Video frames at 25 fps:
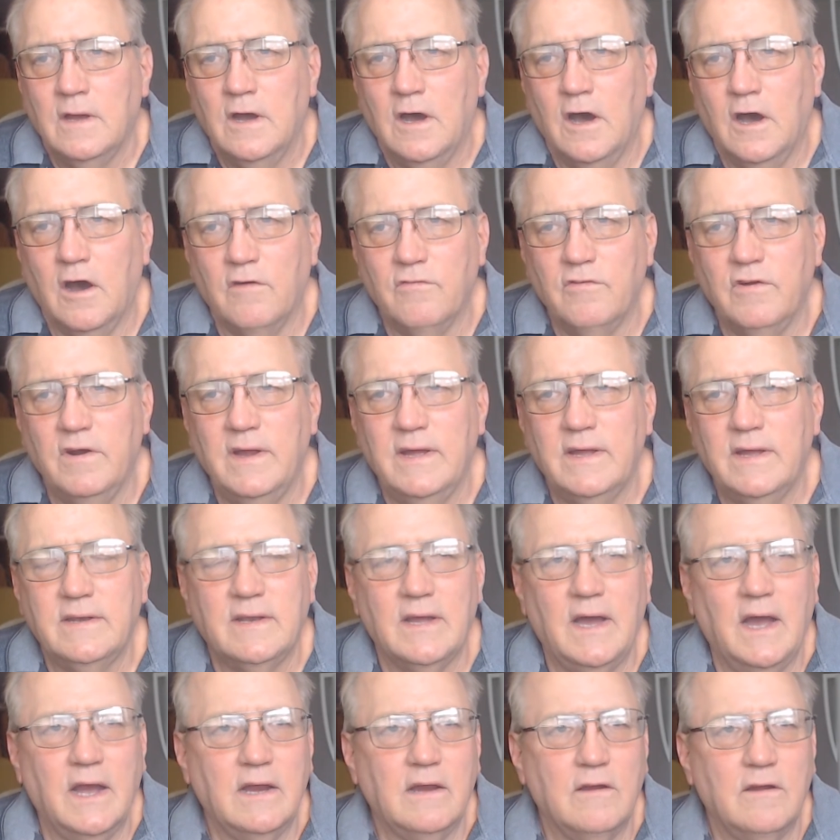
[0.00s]
Overhead
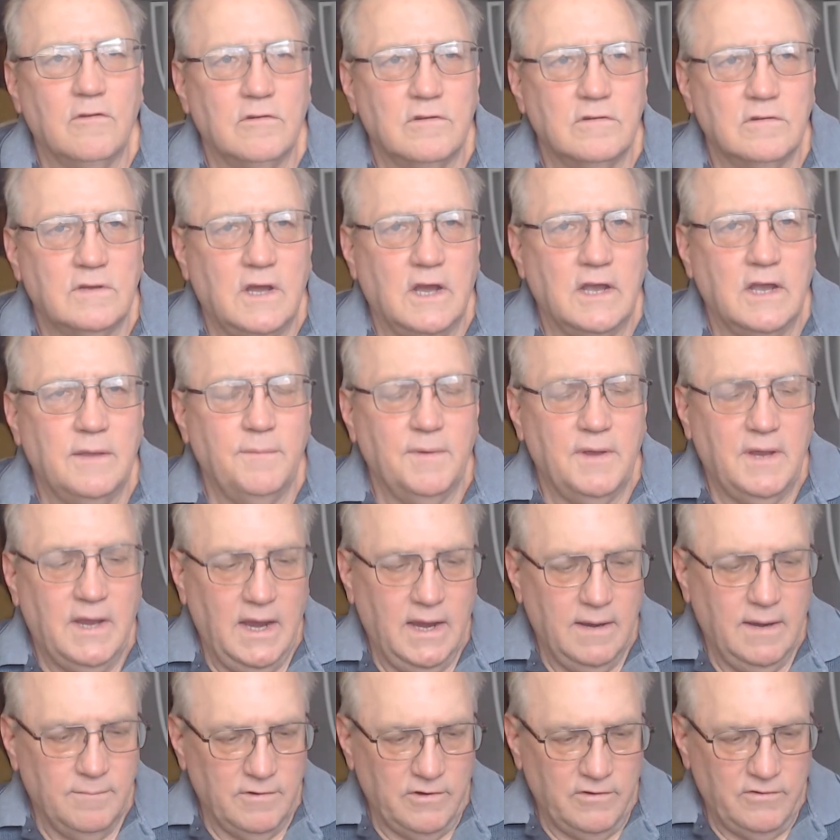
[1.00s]
document
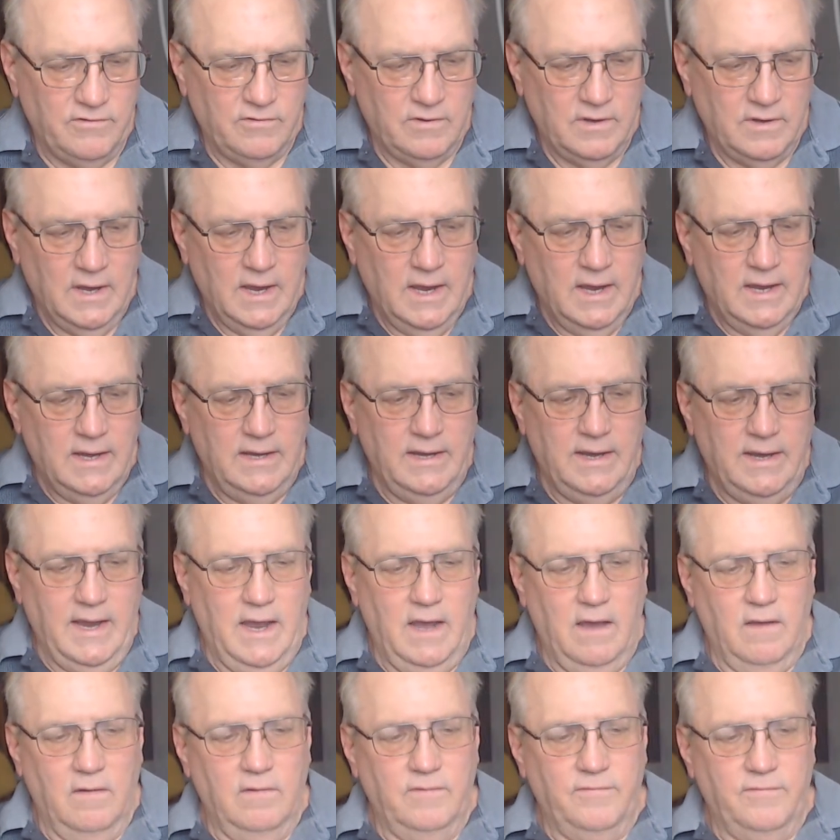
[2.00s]
cameras.
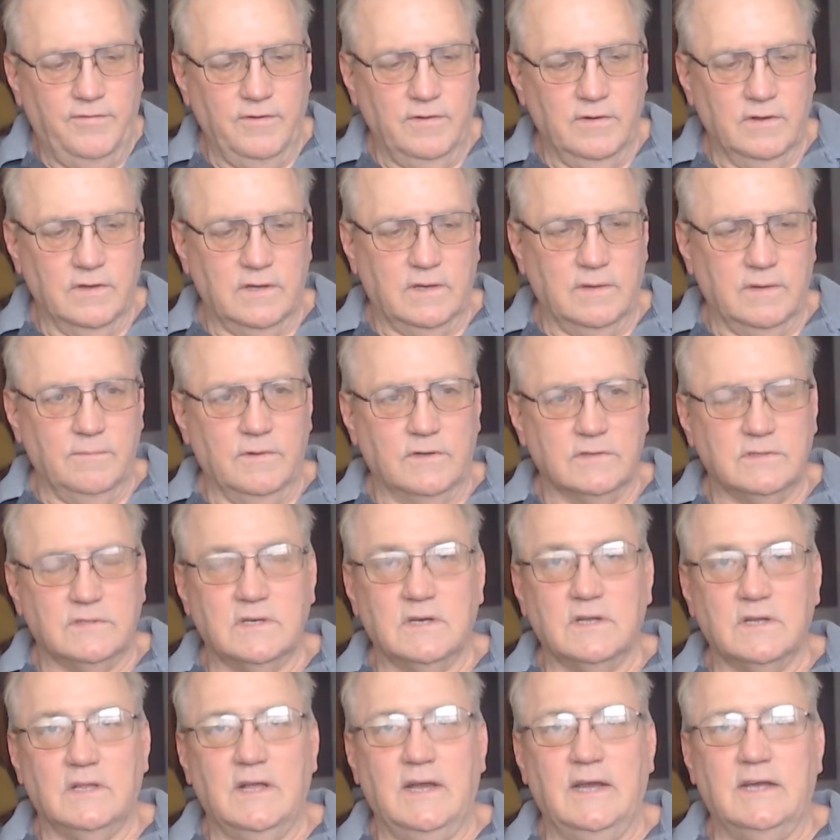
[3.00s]
Now, if you look in most of
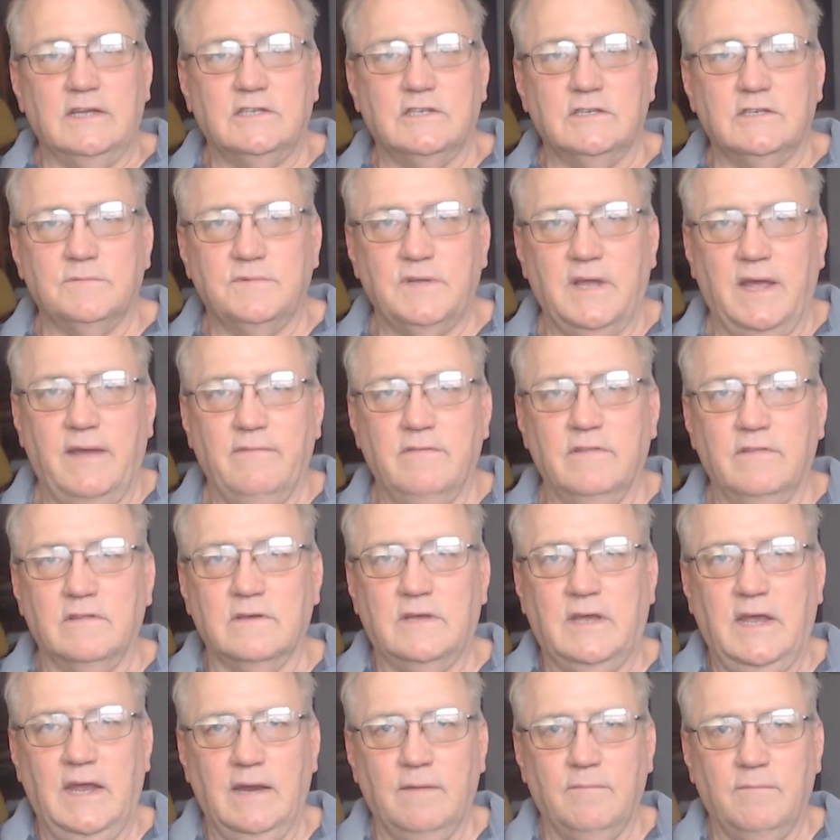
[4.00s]
the classrooms, they have a little
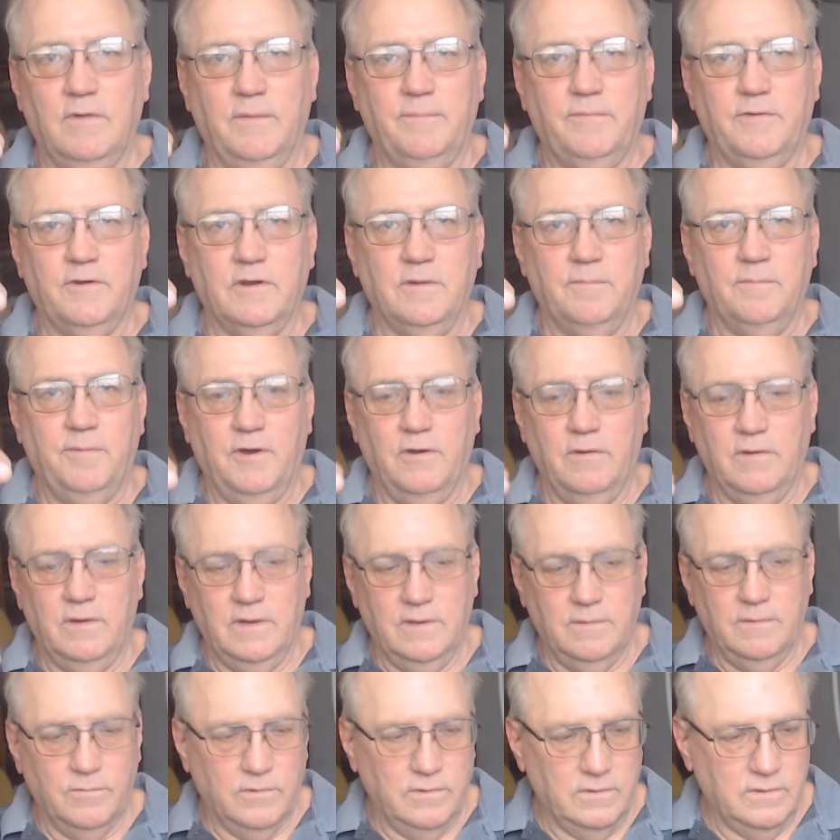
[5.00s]
camera up there on the
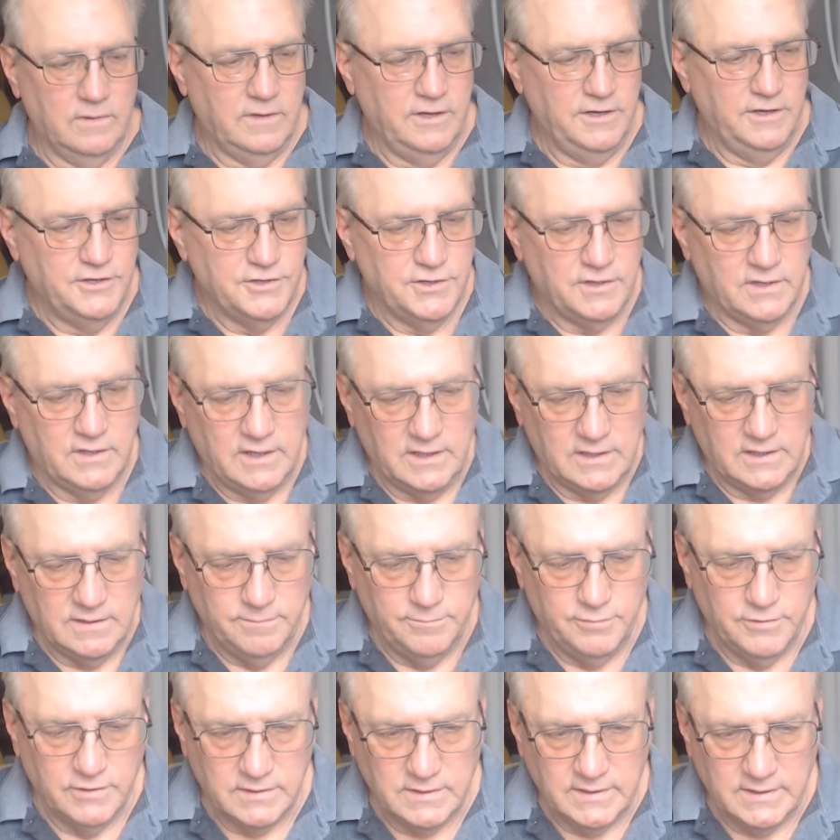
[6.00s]
podium where the teacher can take the
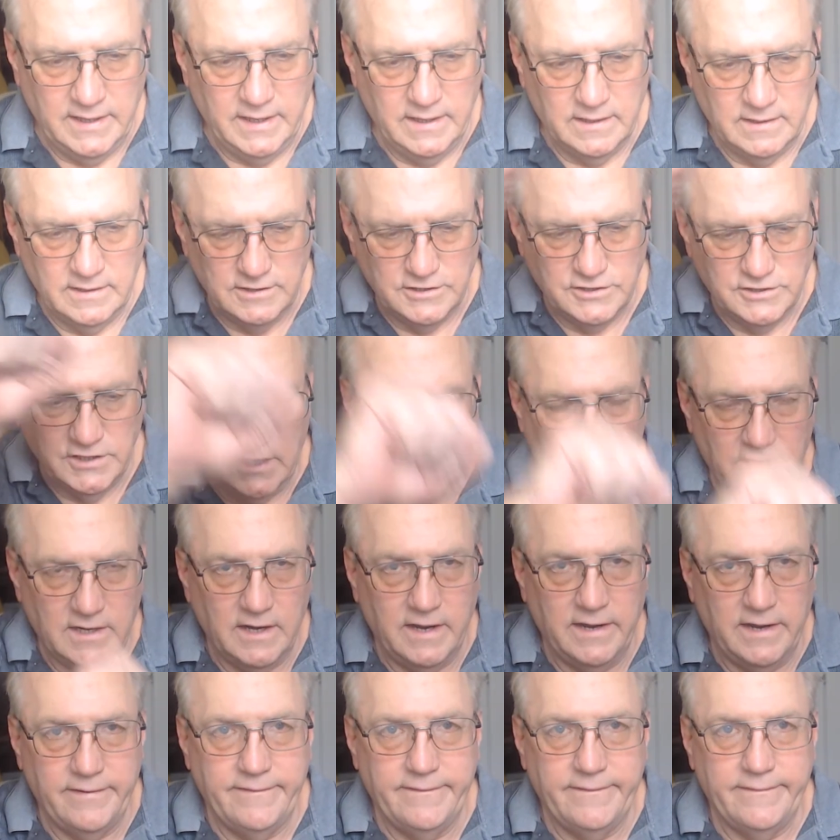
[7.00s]
book down and shine it
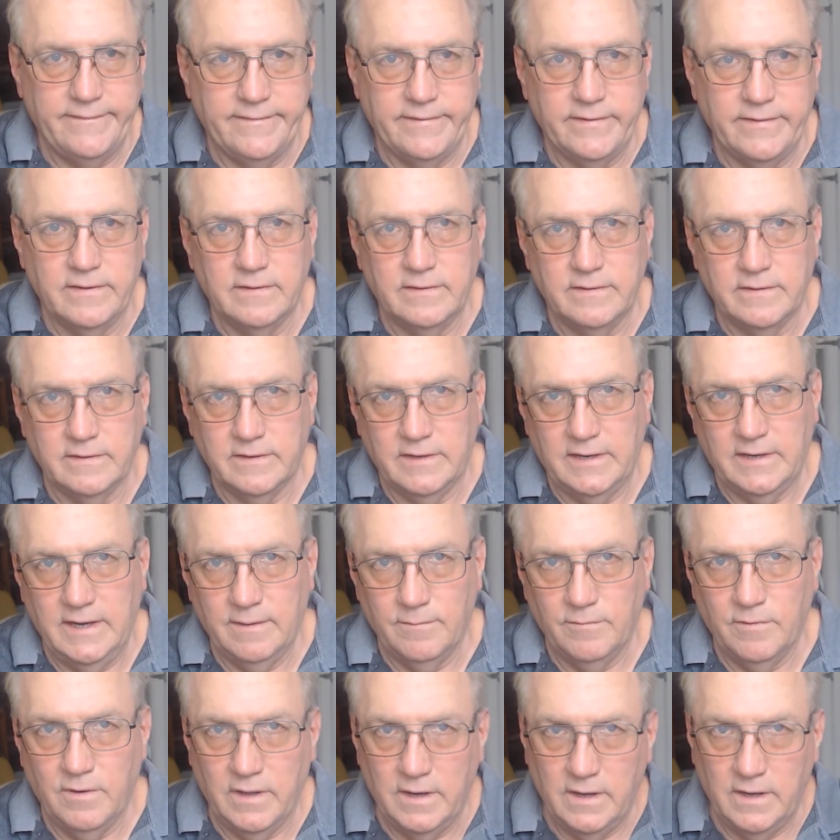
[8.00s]
down on the
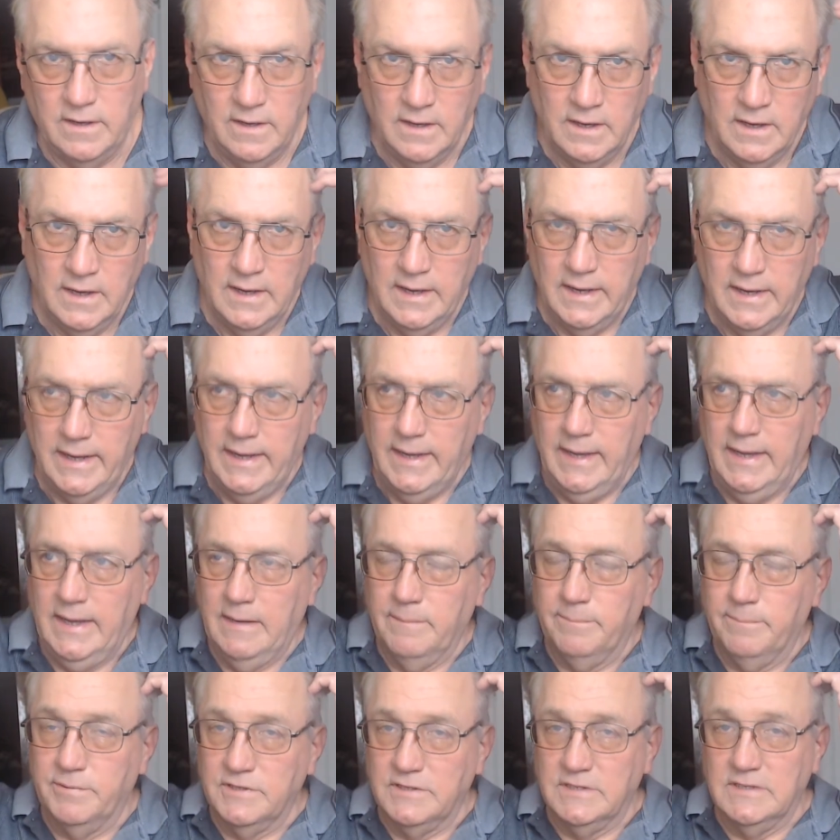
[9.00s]
camera on it, and
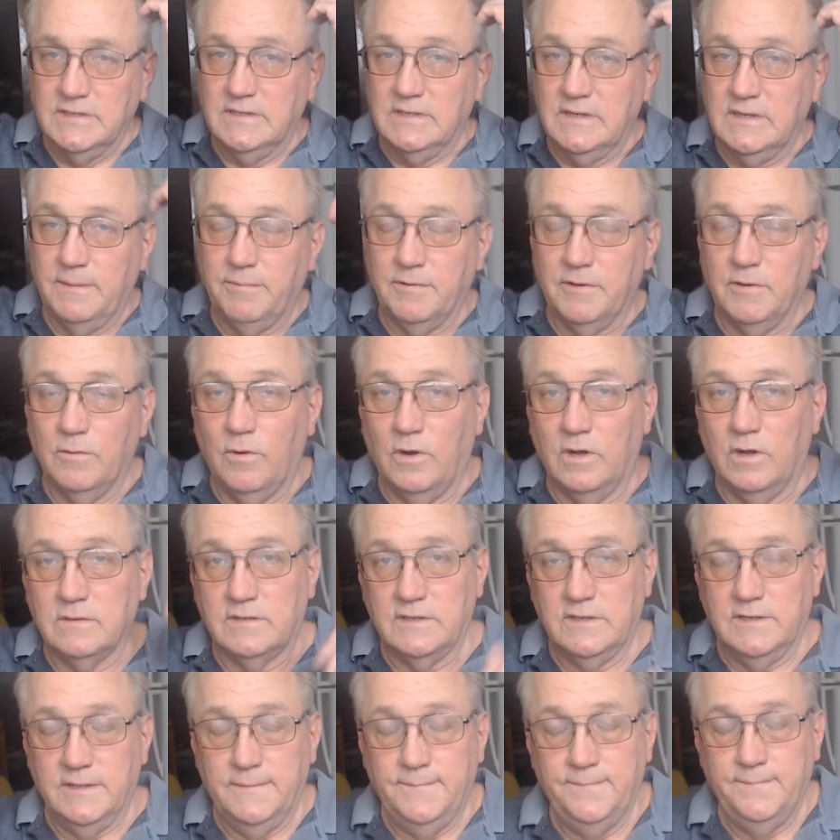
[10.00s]
it presents it up on the wall to you.